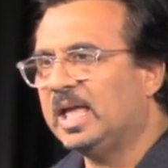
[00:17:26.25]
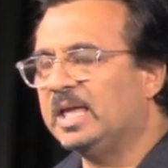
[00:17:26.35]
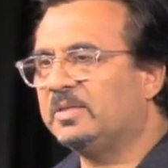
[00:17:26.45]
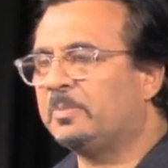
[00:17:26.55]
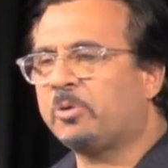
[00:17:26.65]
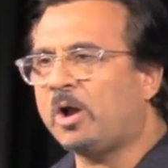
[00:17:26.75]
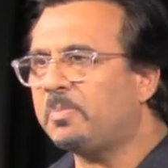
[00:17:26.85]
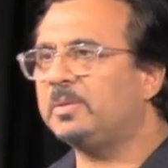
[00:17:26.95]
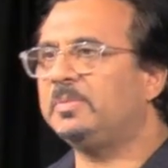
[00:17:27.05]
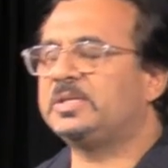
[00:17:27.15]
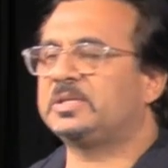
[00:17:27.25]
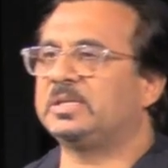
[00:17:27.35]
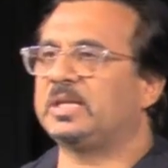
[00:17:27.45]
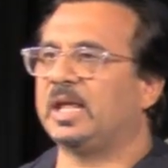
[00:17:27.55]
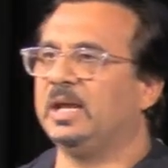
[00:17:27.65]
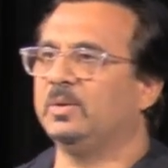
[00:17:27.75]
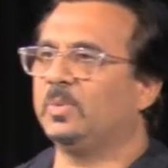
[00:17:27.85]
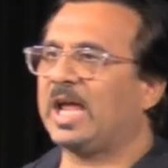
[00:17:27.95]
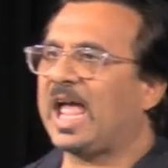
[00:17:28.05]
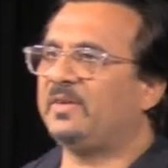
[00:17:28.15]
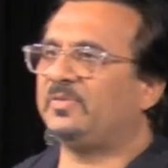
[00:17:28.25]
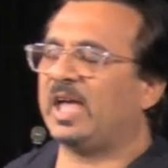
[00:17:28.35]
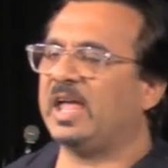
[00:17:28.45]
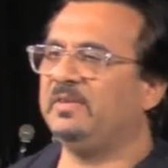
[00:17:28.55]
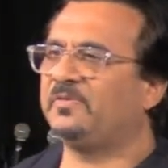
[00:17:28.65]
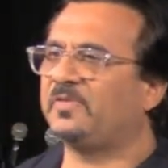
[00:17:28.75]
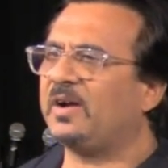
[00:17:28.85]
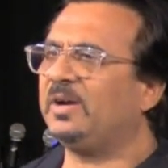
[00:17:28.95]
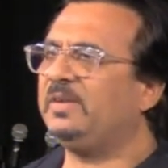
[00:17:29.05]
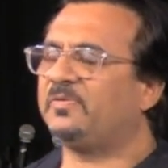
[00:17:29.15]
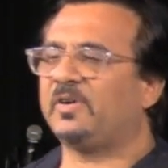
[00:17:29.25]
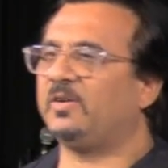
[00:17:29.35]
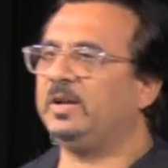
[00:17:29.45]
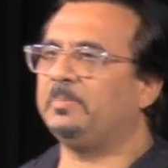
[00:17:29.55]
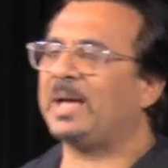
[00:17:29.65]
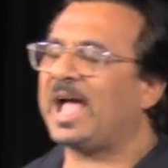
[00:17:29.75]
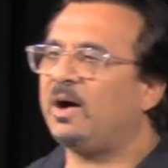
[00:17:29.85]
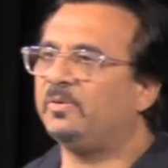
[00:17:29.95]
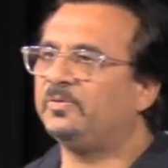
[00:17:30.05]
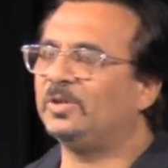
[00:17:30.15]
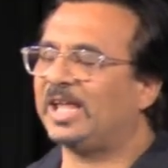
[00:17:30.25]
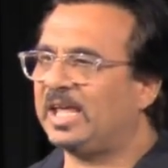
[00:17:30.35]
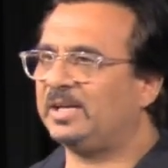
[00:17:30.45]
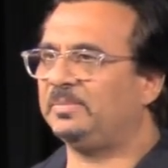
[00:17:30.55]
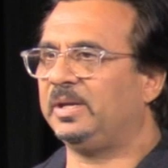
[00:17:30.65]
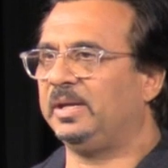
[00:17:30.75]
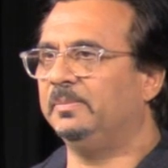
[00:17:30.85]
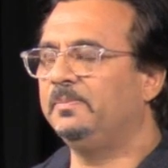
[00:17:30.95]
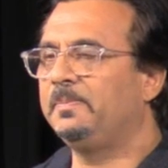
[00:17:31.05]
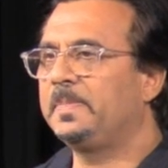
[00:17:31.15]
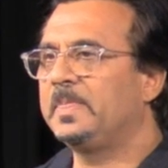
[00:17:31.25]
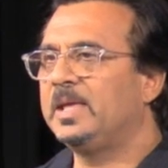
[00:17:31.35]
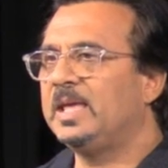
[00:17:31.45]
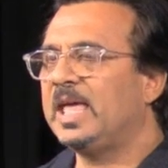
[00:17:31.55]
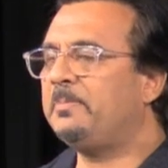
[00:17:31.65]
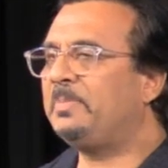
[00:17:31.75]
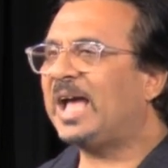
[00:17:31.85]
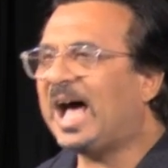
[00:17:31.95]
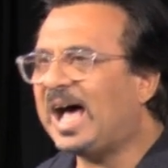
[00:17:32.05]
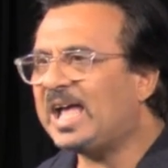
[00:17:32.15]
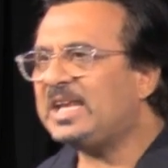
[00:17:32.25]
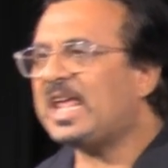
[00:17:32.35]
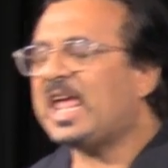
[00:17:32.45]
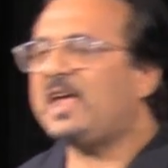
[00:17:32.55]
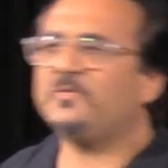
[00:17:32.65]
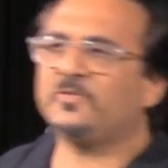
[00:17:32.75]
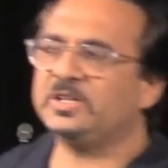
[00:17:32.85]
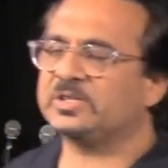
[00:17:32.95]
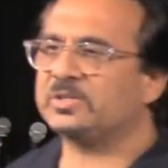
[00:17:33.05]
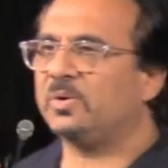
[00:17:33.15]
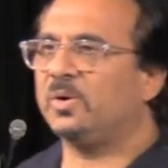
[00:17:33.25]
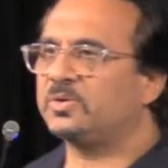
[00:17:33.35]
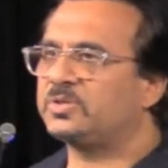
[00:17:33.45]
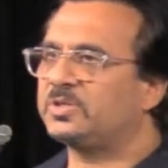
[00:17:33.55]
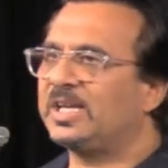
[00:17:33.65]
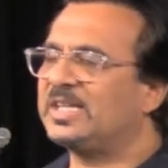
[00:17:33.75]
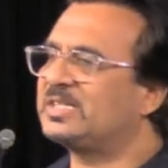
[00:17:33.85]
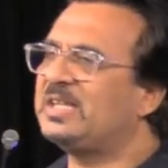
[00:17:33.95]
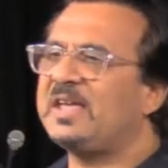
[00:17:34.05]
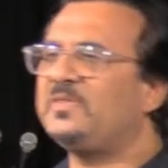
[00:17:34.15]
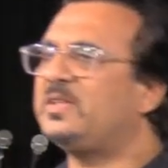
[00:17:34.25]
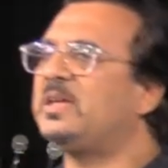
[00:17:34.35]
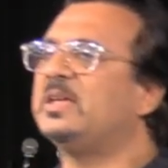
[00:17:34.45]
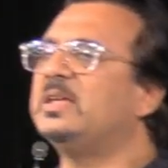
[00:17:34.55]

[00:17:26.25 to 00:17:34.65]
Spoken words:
The problem is today we have a very, very powerful enemy. And behind every source is never